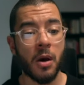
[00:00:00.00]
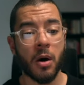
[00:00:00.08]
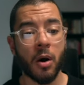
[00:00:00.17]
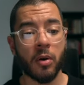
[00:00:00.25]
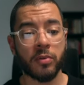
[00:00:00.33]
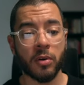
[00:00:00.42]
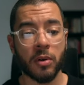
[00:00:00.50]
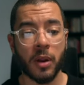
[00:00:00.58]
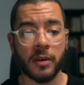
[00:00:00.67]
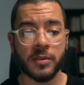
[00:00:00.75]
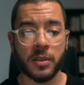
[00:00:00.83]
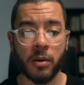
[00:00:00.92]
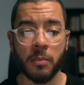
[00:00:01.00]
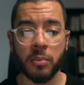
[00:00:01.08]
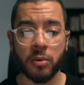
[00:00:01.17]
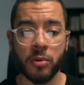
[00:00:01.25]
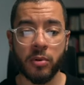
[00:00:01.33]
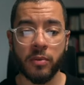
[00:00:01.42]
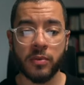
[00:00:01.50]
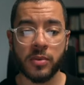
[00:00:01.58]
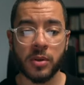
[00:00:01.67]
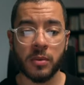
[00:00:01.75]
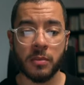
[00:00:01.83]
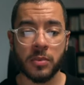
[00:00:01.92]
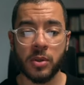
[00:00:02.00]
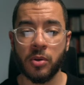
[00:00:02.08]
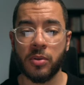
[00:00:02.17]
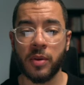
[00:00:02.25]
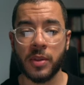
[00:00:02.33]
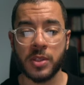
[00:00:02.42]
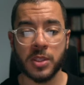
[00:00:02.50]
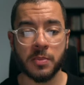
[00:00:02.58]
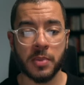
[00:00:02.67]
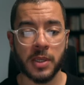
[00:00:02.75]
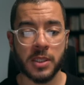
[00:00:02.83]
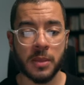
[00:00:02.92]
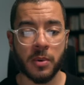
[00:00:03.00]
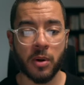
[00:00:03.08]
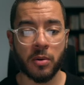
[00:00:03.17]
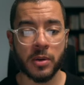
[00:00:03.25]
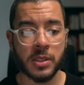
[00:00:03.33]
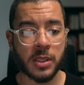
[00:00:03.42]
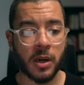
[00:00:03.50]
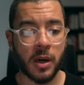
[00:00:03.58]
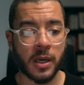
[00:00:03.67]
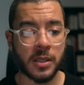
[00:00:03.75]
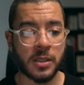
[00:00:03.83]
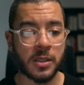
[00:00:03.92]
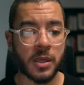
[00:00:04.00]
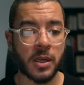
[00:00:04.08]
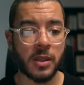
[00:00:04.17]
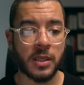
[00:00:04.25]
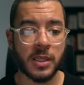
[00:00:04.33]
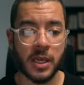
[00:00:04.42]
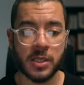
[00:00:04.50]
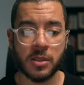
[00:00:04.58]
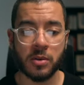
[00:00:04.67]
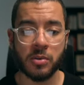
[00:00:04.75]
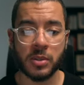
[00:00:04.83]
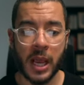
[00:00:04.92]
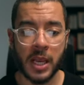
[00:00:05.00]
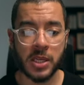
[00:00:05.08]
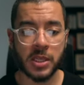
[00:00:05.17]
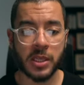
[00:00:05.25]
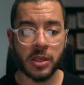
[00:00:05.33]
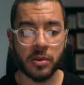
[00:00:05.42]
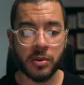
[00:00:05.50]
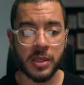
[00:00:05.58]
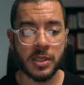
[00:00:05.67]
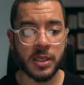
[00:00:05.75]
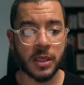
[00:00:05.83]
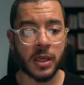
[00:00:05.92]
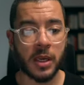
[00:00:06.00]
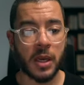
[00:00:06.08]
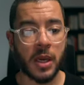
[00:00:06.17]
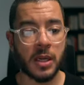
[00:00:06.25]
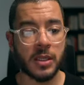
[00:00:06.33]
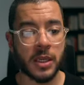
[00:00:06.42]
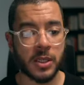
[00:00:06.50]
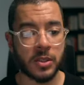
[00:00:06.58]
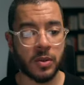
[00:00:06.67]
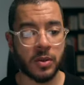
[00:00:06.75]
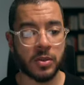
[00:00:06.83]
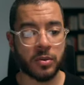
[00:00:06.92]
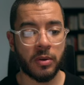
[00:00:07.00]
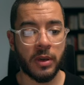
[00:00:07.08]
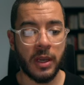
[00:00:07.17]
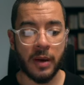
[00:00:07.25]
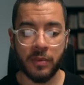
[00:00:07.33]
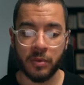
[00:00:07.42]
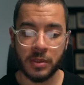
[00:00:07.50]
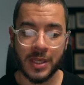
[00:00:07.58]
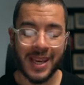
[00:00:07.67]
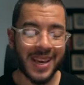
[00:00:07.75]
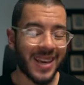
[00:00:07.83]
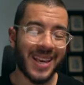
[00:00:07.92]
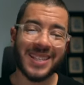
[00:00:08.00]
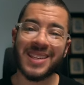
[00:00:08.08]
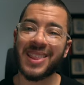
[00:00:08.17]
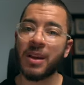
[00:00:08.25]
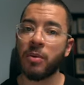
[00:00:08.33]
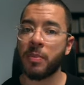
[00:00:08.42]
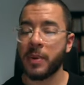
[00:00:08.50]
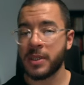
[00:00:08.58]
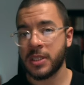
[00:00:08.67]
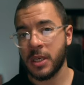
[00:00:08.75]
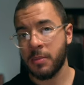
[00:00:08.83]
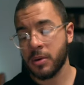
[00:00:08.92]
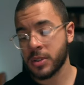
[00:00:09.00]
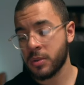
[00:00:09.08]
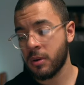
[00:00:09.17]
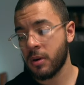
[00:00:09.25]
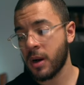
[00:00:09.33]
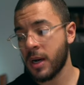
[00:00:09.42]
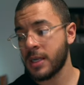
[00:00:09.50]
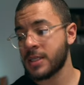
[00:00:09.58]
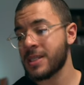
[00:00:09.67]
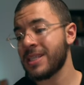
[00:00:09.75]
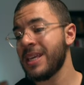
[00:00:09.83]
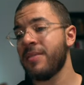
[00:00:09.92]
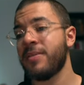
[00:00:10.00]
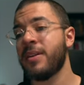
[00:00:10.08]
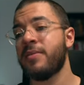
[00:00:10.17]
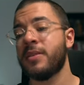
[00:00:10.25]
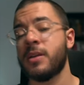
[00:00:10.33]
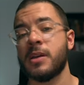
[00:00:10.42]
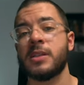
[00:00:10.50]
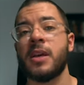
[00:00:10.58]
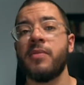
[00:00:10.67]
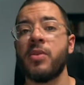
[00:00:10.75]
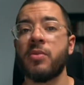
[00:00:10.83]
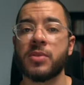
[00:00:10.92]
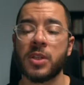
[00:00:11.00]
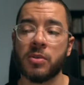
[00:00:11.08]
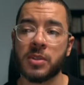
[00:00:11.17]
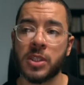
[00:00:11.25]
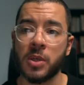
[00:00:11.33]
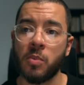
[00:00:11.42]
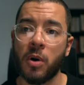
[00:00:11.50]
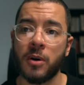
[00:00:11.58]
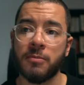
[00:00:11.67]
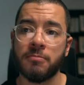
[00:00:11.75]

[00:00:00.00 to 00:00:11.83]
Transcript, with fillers: Overall lifestyle improved. Do you think this is a placebo, or is the ice and the testicles actually increasing testosterone levels? Here's the thing with placebo as well, guys, is even if it does give you the results that you want,